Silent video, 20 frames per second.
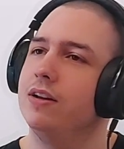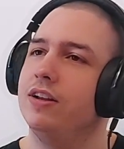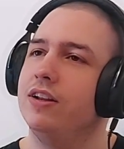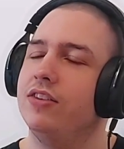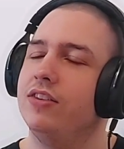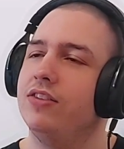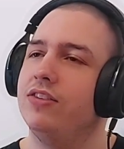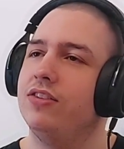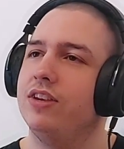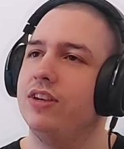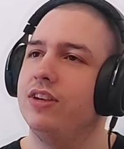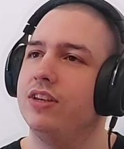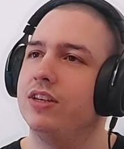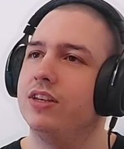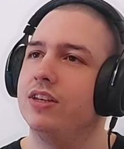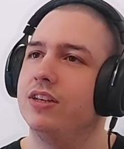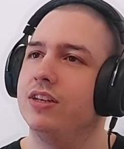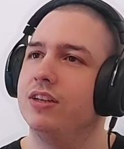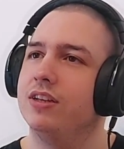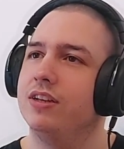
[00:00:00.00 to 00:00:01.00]
Let's see.
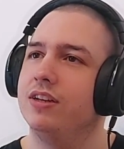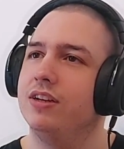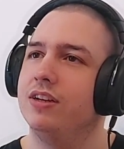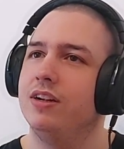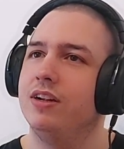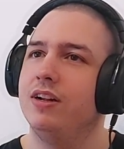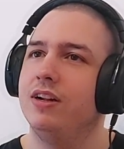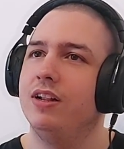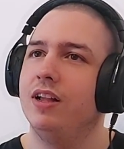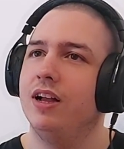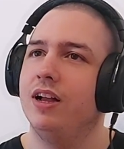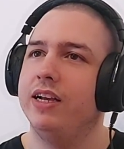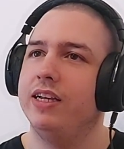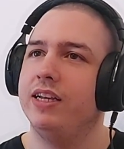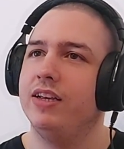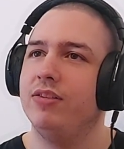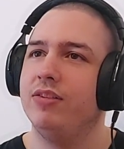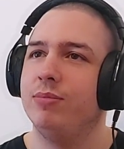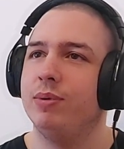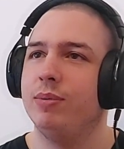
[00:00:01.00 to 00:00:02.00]
I
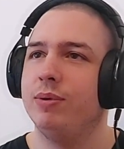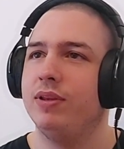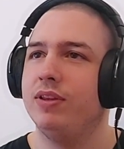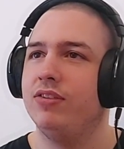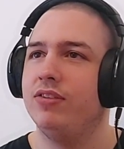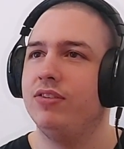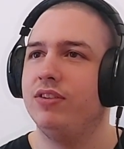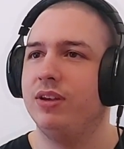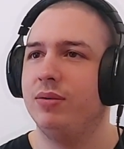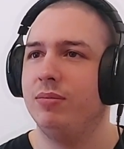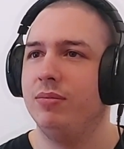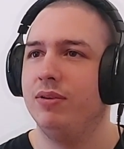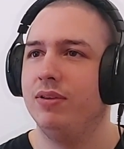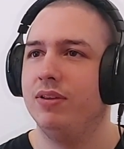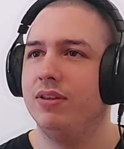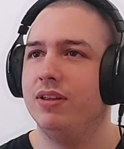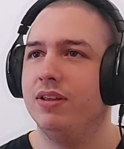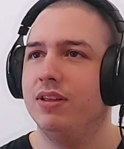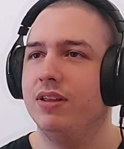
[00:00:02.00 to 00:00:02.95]
guess maybe this team,